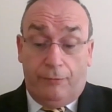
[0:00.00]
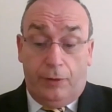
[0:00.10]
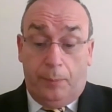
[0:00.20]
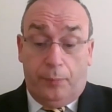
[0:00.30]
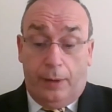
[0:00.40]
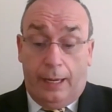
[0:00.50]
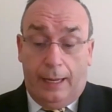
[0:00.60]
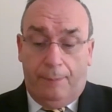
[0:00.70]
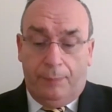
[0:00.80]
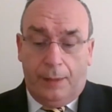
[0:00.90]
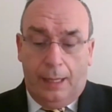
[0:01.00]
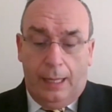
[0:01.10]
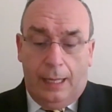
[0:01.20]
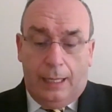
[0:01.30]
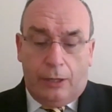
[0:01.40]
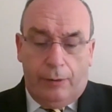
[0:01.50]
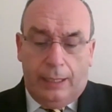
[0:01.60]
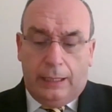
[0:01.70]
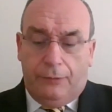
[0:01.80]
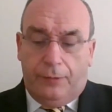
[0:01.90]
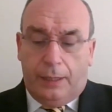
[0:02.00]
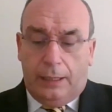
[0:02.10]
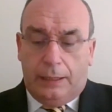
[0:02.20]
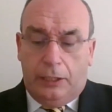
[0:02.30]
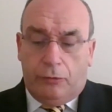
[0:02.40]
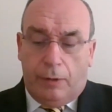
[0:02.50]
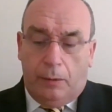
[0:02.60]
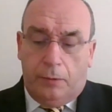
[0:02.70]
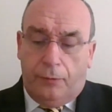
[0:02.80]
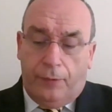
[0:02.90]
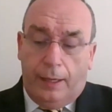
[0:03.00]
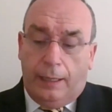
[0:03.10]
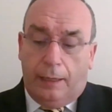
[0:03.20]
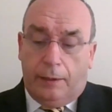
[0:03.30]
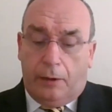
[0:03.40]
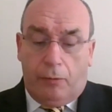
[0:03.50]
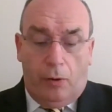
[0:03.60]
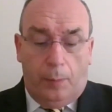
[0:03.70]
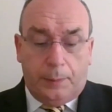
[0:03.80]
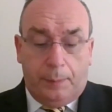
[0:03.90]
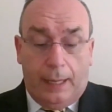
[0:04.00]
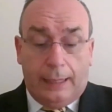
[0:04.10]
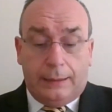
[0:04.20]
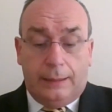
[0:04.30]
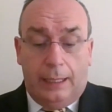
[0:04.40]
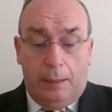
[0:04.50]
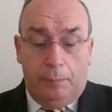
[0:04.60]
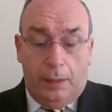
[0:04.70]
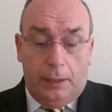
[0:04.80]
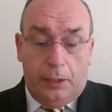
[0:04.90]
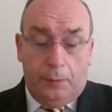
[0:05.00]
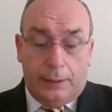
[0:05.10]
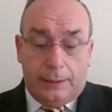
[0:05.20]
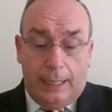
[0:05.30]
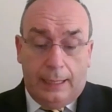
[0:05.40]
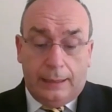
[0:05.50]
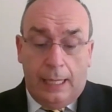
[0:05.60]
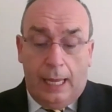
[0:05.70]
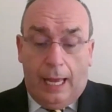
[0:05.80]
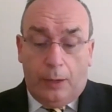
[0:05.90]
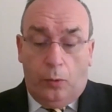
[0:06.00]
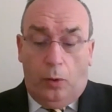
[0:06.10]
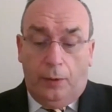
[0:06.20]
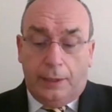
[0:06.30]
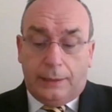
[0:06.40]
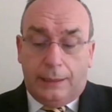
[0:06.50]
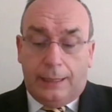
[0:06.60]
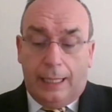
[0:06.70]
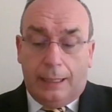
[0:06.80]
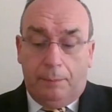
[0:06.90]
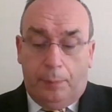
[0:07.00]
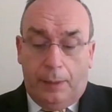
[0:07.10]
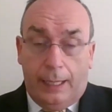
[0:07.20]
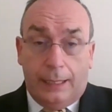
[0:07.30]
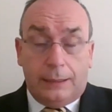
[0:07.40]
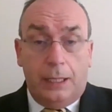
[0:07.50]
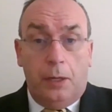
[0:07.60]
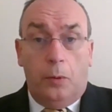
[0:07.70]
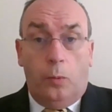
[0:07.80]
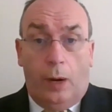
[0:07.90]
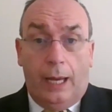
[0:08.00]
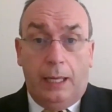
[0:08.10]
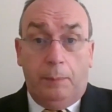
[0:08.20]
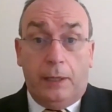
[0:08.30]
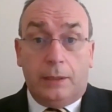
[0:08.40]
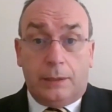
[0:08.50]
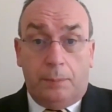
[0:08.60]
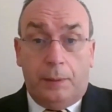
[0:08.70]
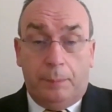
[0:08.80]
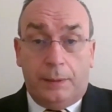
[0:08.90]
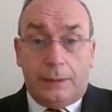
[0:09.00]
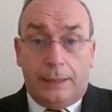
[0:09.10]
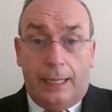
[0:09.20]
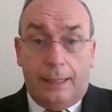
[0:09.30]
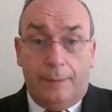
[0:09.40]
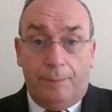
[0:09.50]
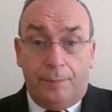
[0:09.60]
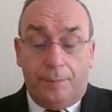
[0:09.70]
every prayer. Great difficulty, drought, failure of the crops, blasting and mildew, it says. And all this had taken place. Why? Because of the people's sin.